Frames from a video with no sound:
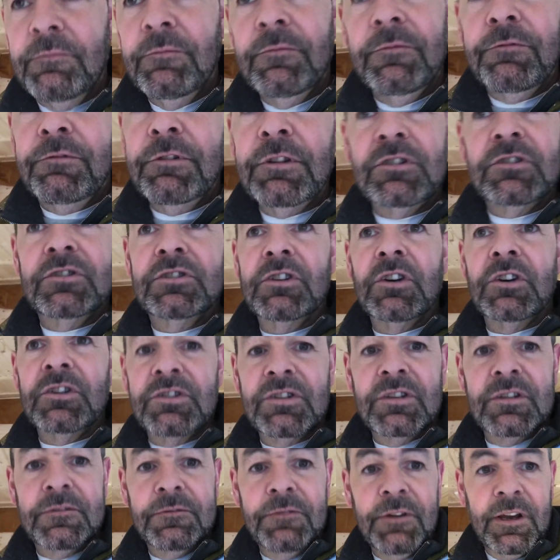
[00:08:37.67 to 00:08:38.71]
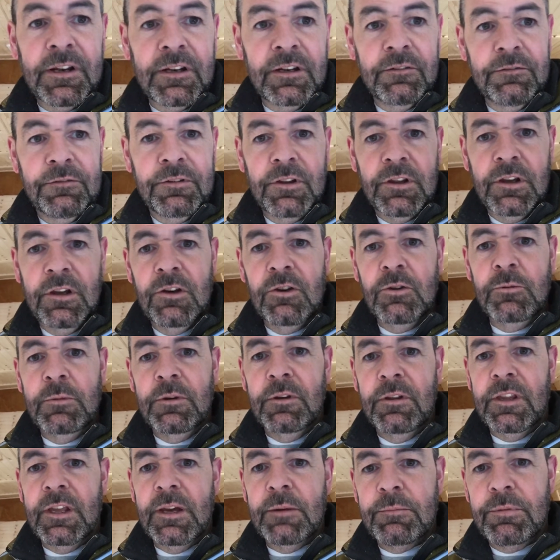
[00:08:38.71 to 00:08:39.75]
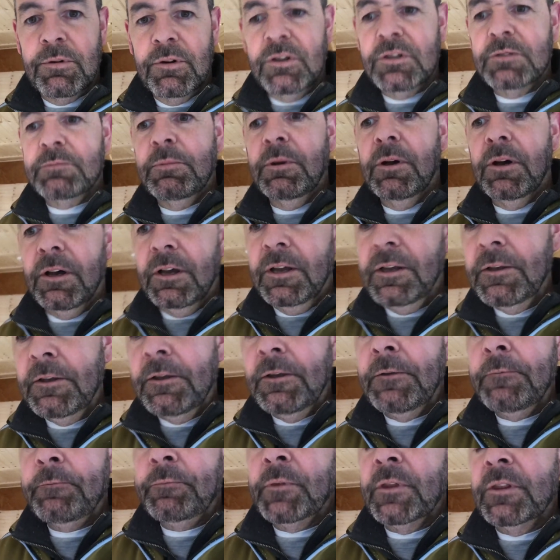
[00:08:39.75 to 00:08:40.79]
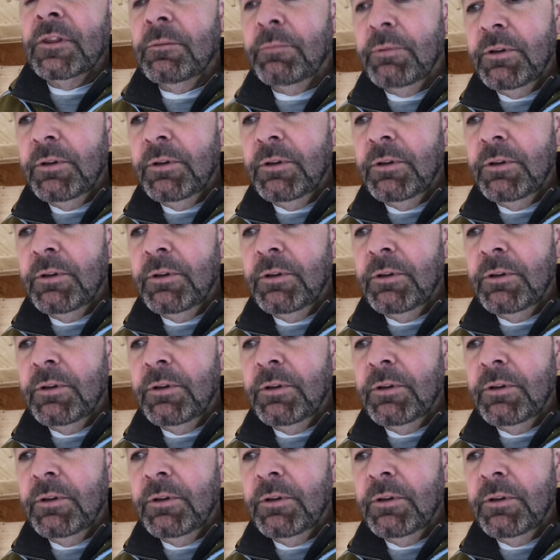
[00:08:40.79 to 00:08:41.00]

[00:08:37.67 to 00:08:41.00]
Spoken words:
fridge the size of this van for the home at that price, but the